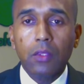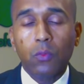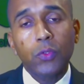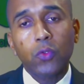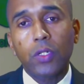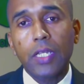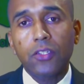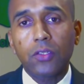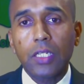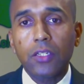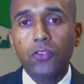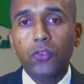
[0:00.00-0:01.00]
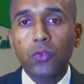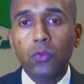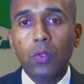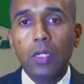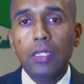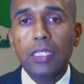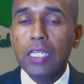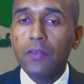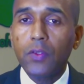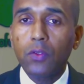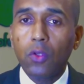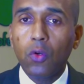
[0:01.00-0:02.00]
The women's ordination issue
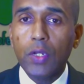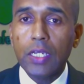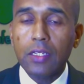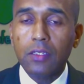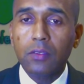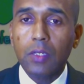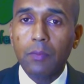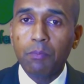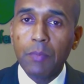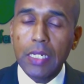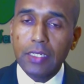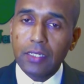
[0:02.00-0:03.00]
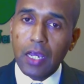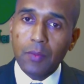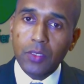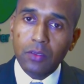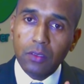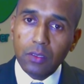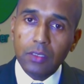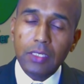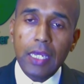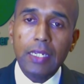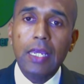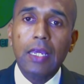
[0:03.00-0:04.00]
even though it is many times
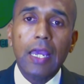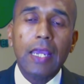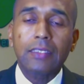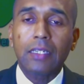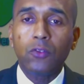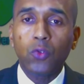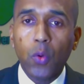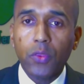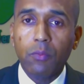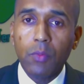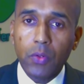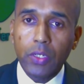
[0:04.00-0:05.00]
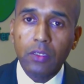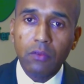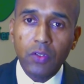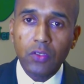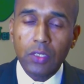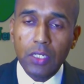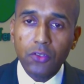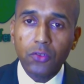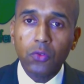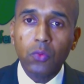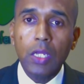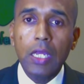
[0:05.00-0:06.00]
looked at as a North American division
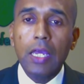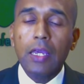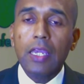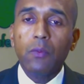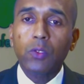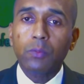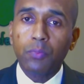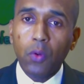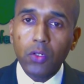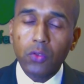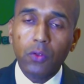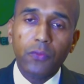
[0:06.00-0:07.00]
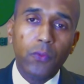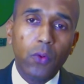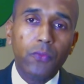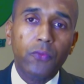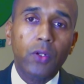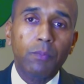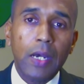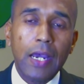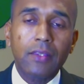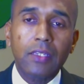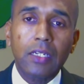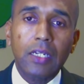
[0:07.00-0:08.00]
issue, it was brought to a forefront
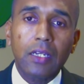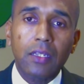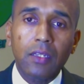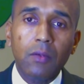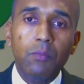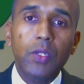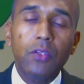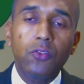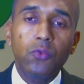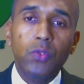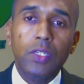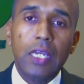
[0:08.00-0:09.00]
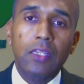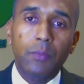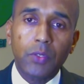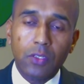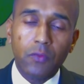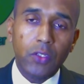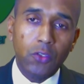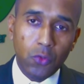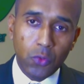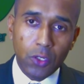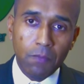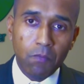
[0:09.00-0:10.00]
by the Columbia Union and the Pacific
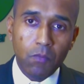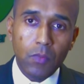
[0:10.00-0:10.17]
Union.